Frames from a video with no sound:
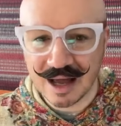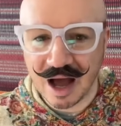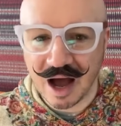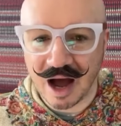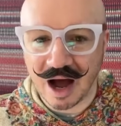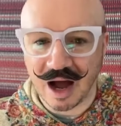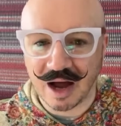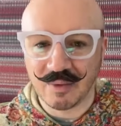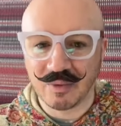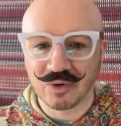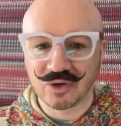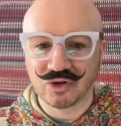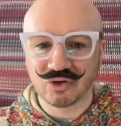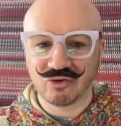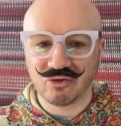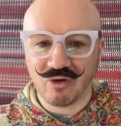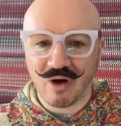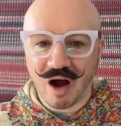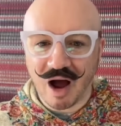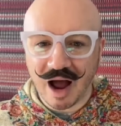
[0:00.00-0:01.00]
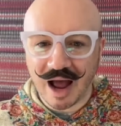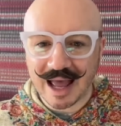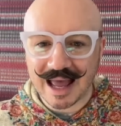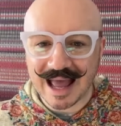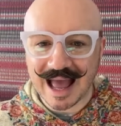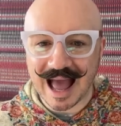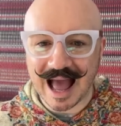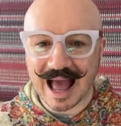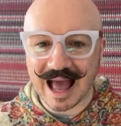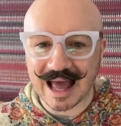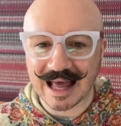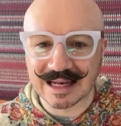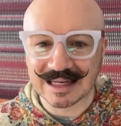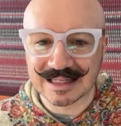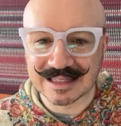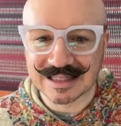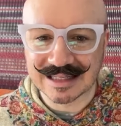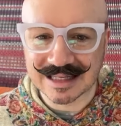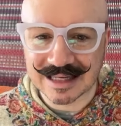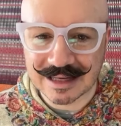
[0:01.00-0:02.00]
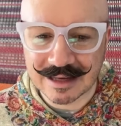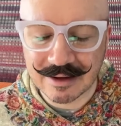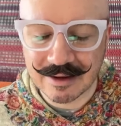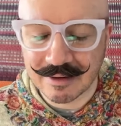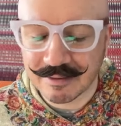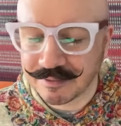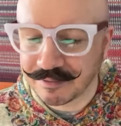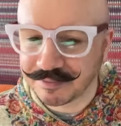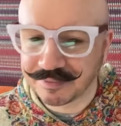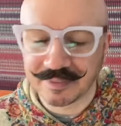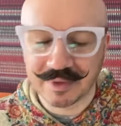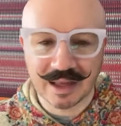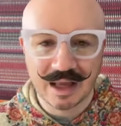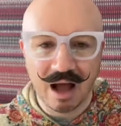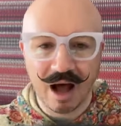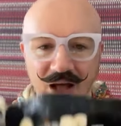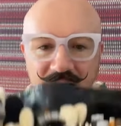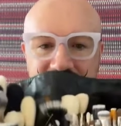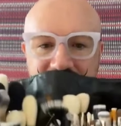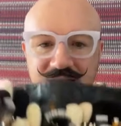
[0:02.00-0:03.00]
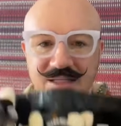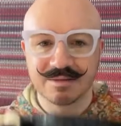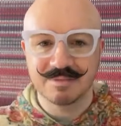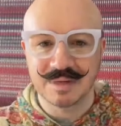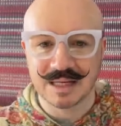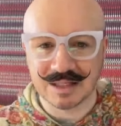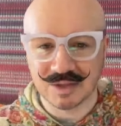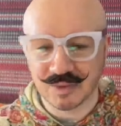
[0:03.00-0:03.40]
I will try and answer them as we